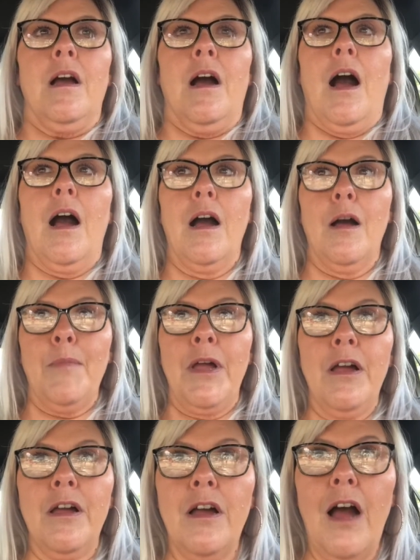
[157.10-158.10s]

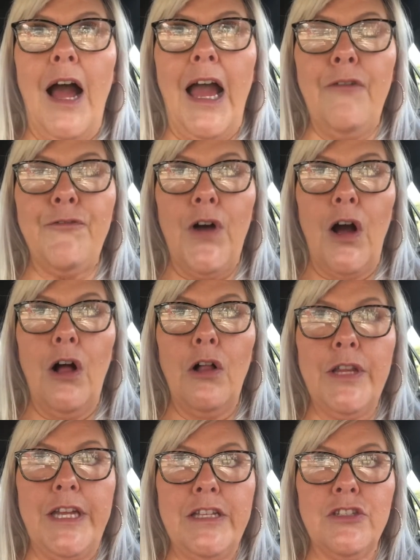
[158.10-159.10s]
I fall
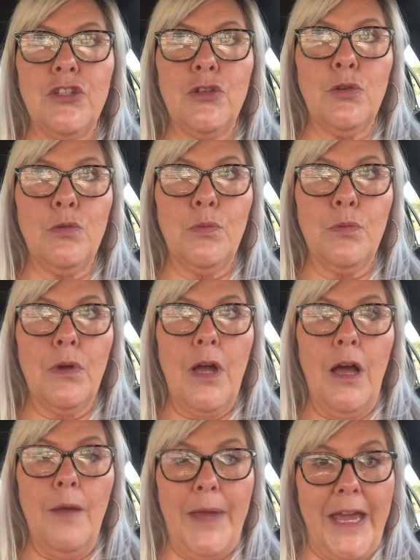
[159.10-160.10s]
into
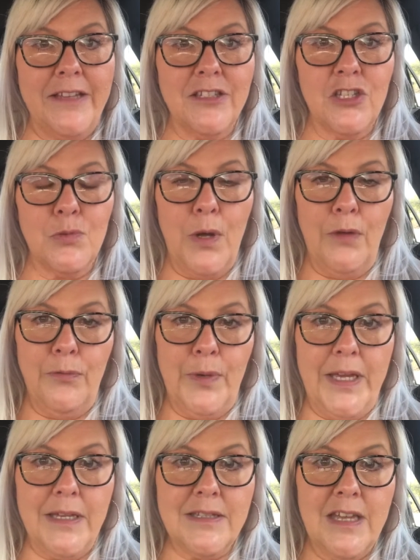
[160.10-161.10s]
8 to 12
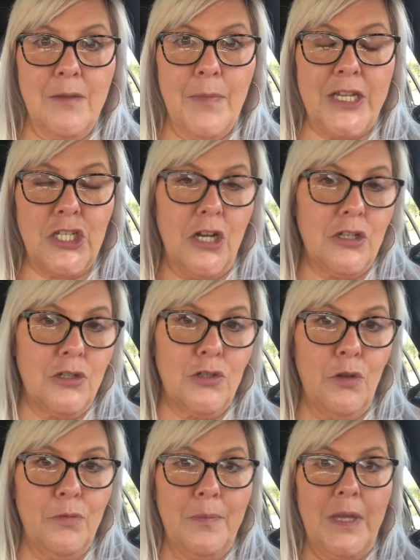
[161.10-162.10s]
weeks, and my doctor
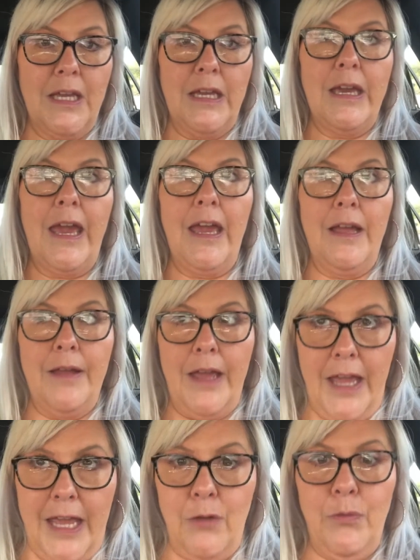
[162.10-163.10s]
told me
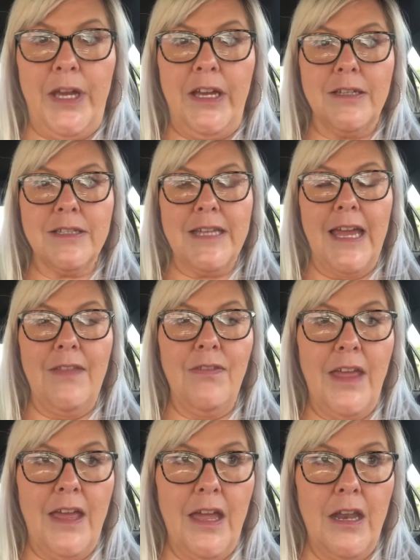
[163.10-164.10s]
8 weeks, and
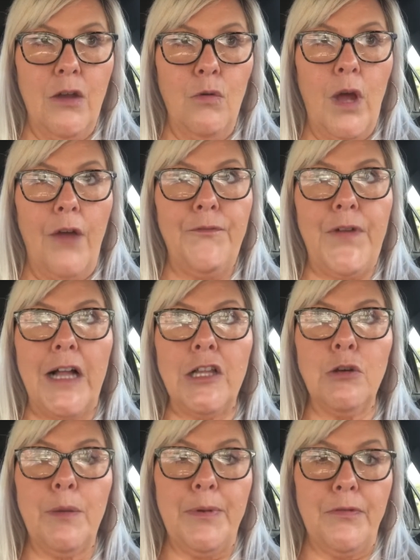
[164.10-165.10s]
then a
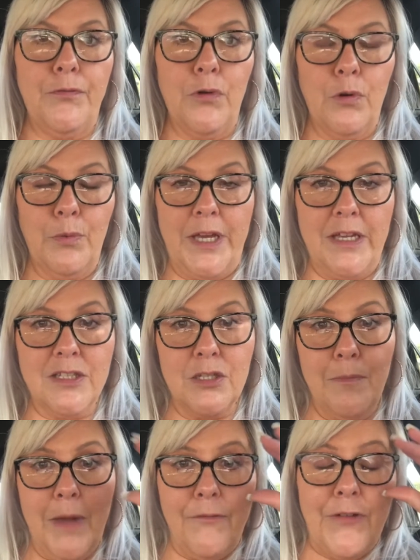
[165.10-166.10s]
follow-up in 4 weeks.
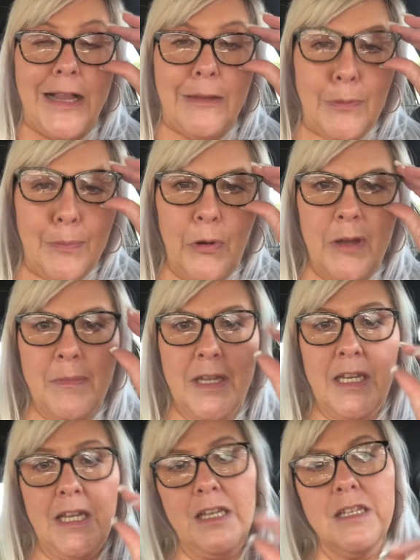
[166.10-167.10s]
So my follow-up
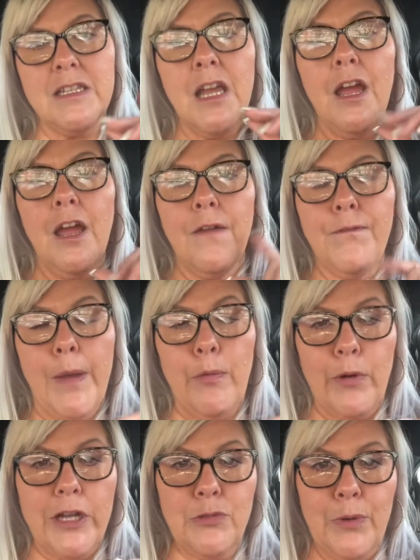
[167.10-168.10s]
appointment is
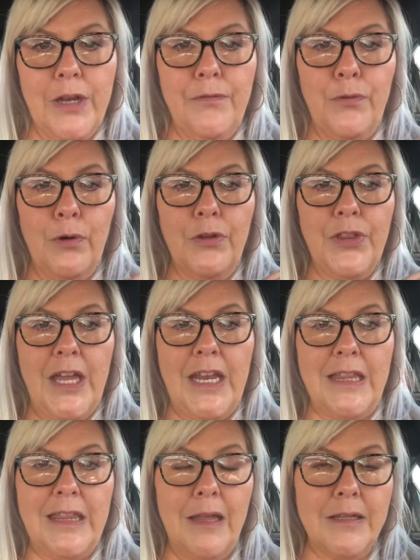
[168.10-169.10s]
February 24th, and
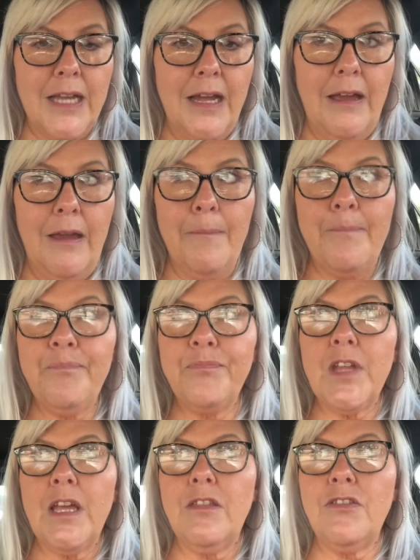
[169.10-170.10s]
at that time,
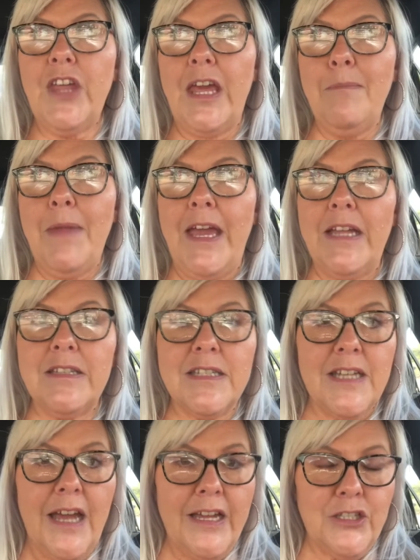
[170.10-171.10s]
they may
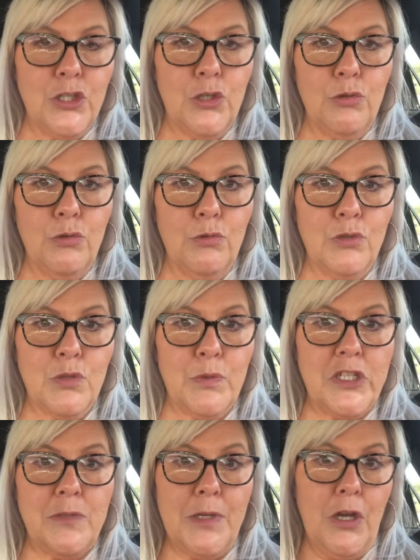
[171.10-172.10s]
decide to
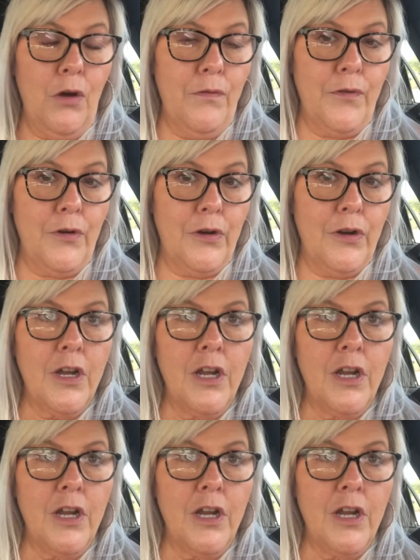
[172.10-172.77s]
switch me over